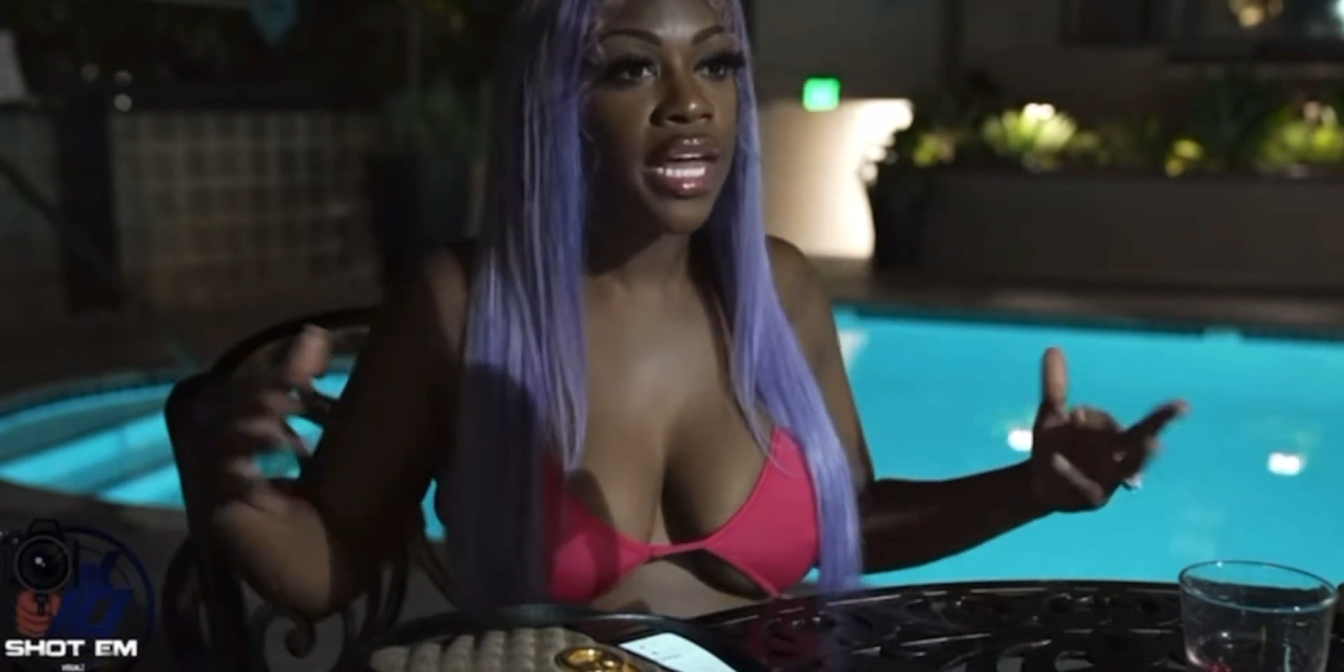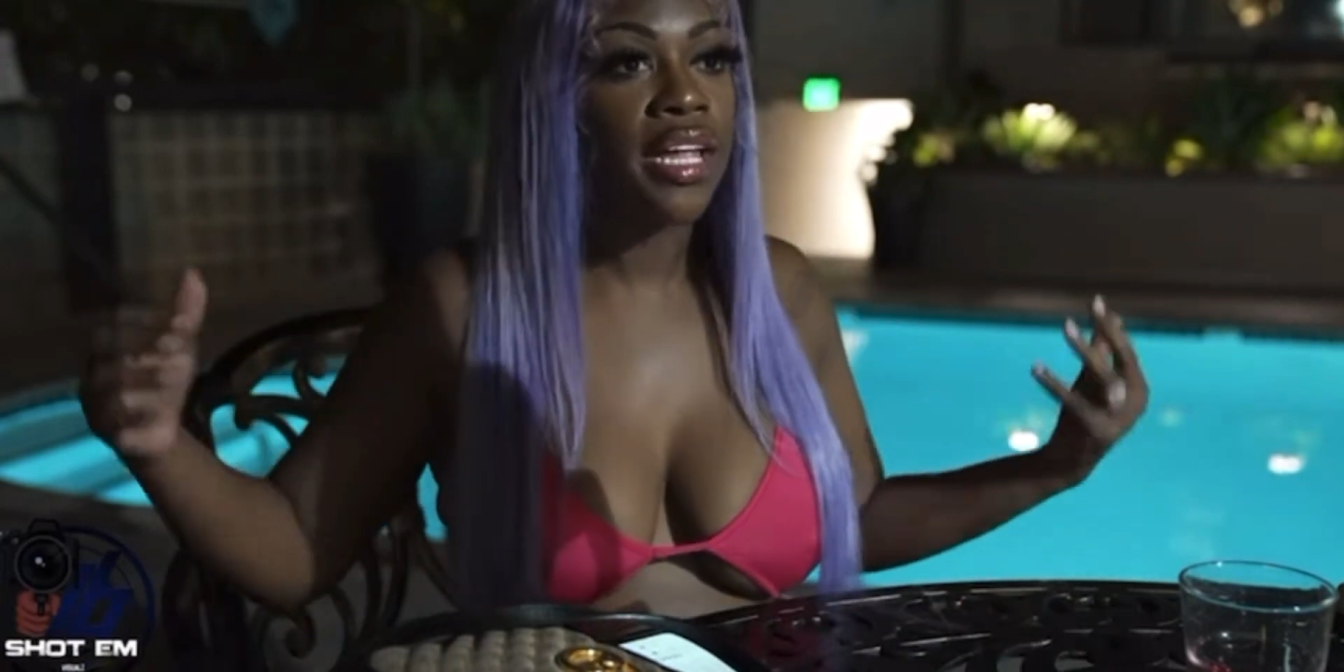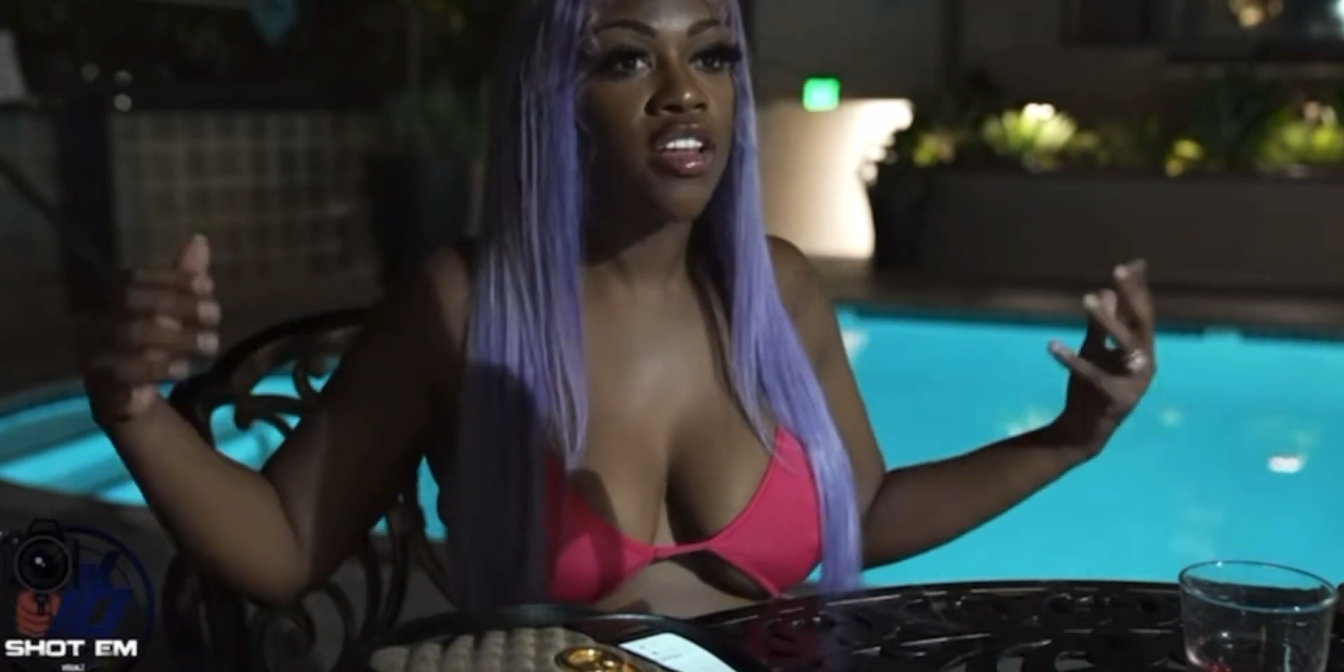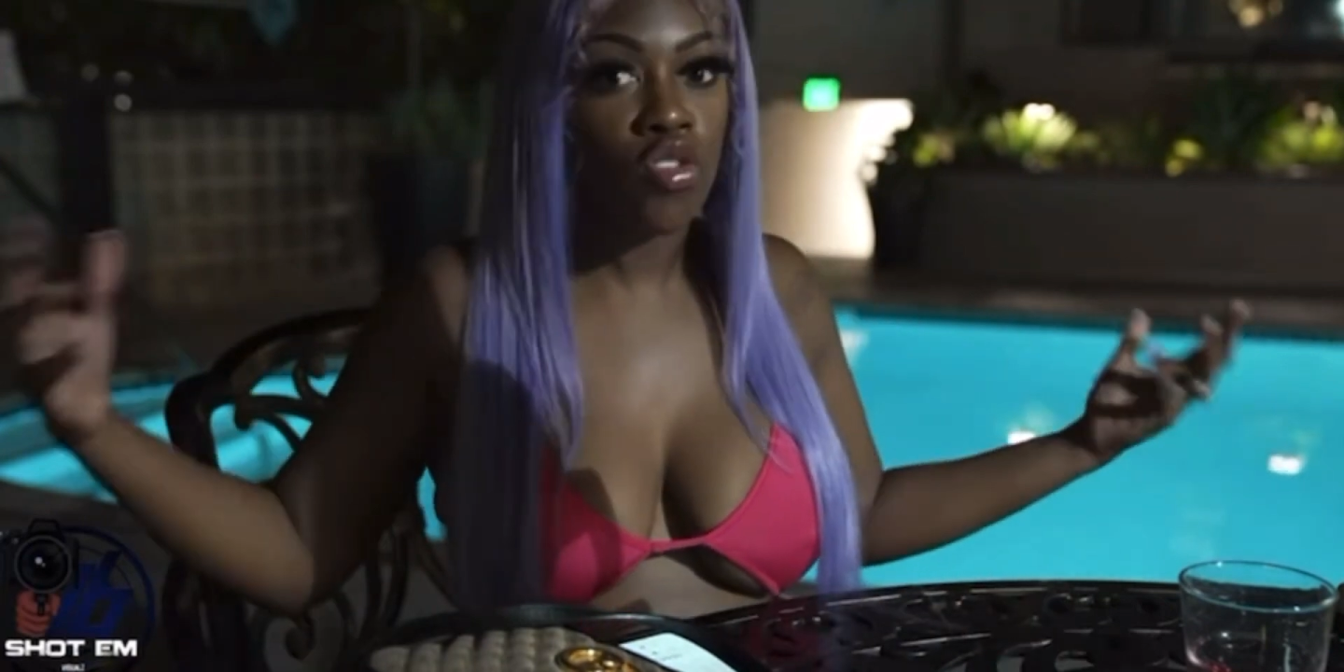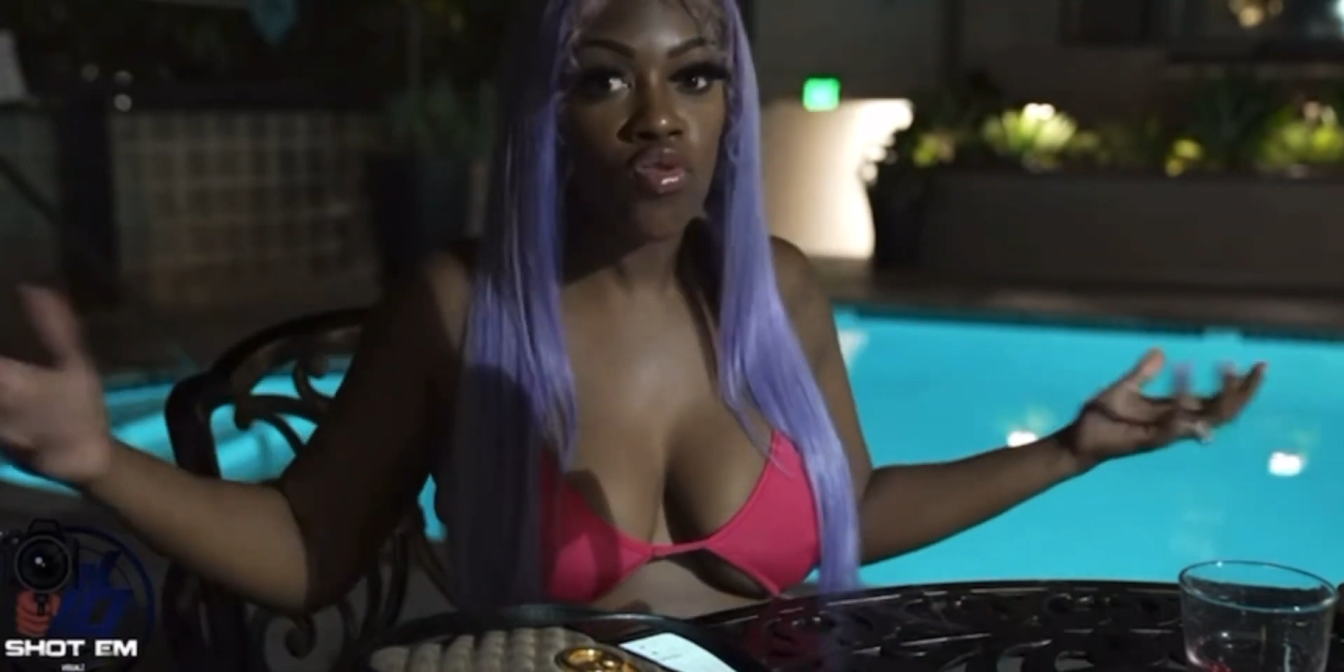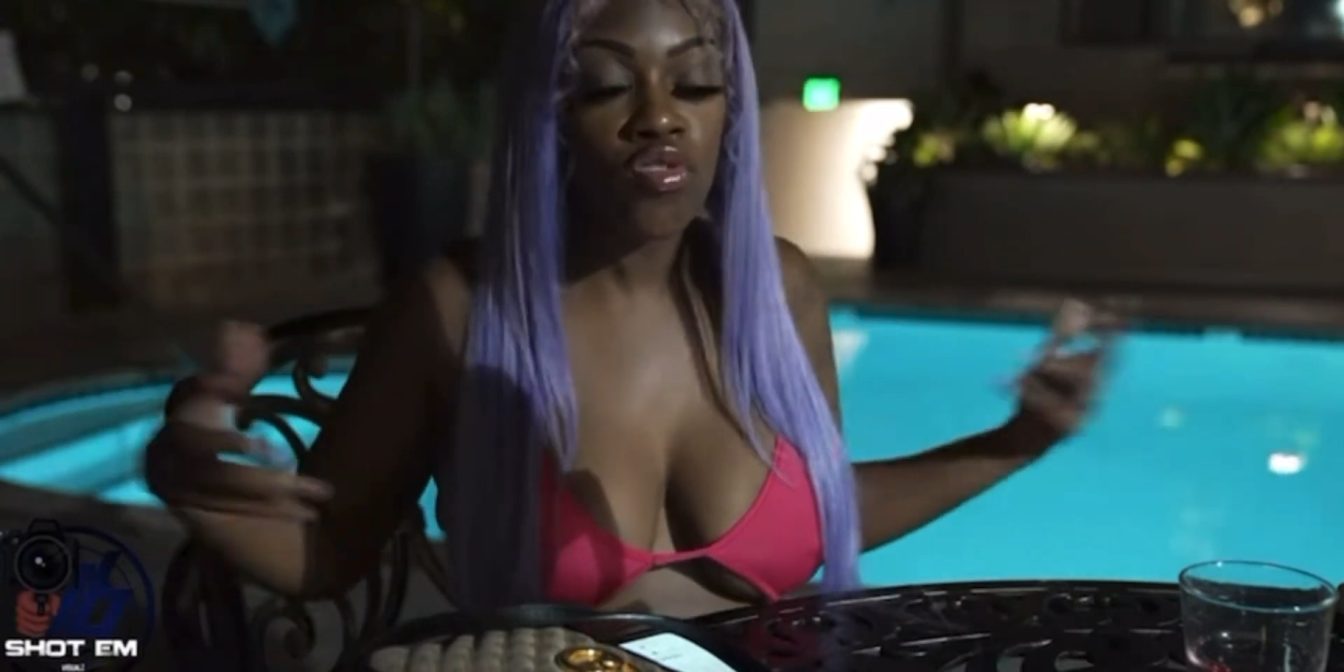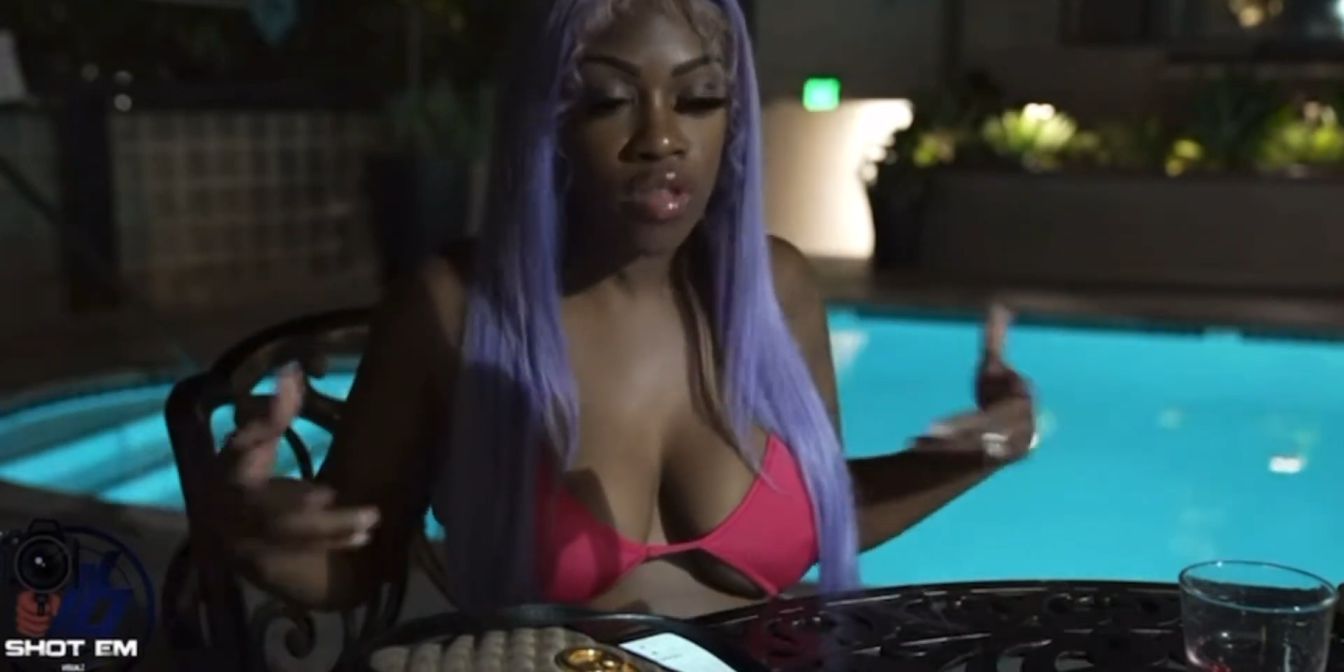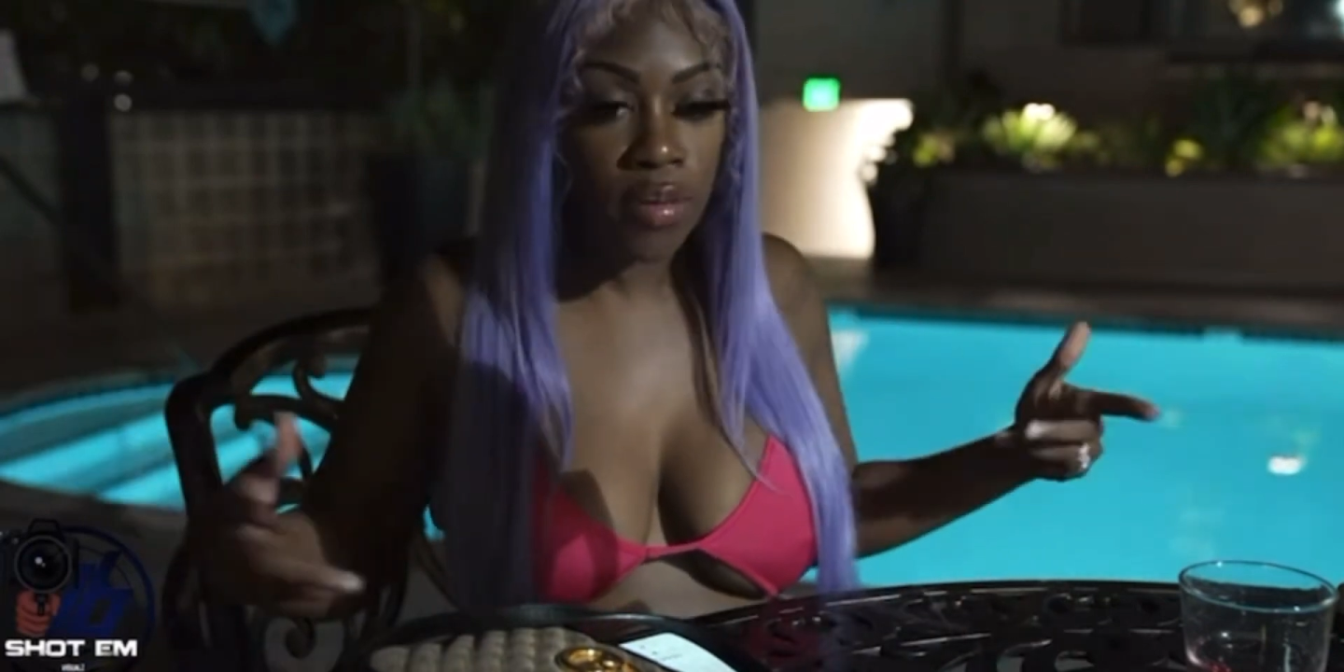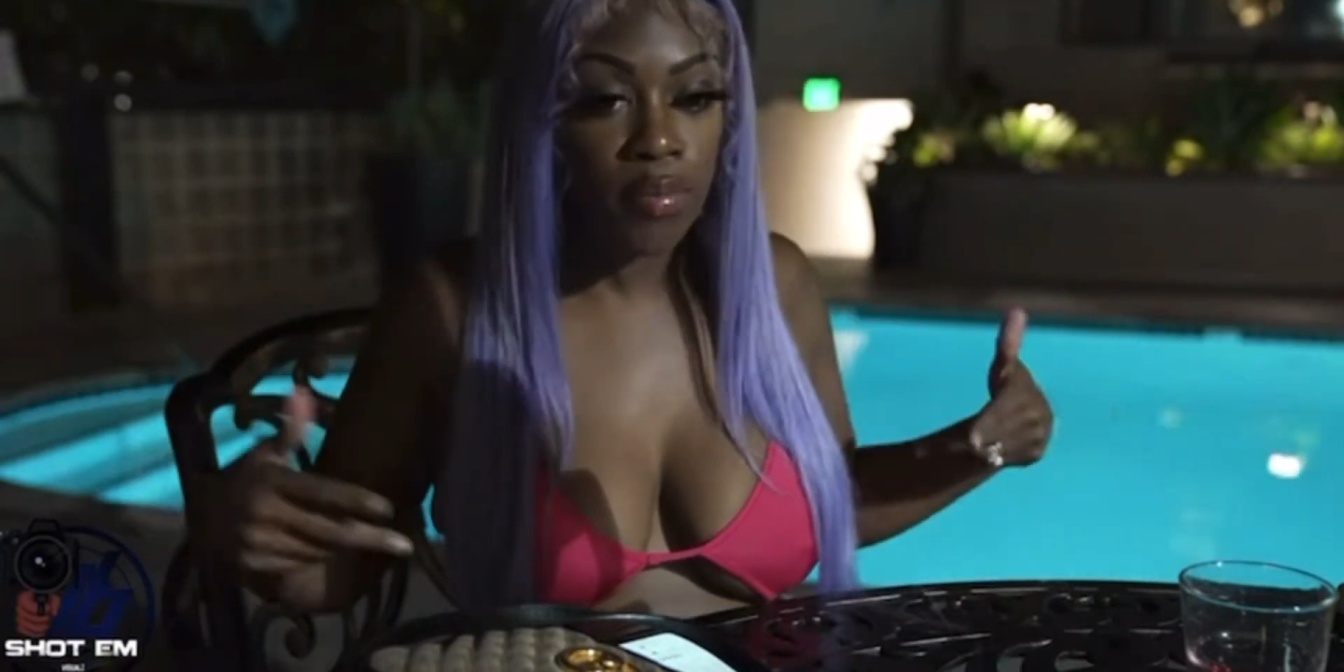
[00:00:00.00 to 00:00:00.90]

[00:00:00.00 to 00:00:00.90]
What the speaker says: and use